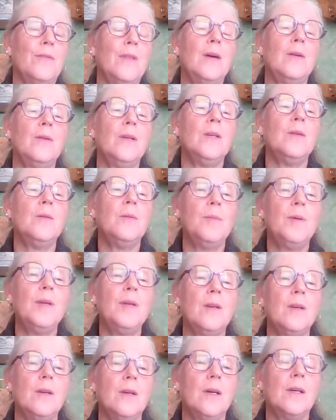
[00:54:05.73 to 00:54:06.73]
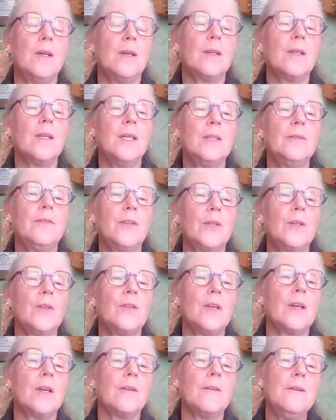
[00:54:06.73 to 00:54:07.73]
that it would be uh, kind of a good
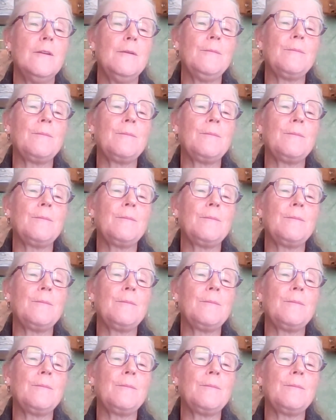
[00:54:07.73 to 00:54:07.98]
thing.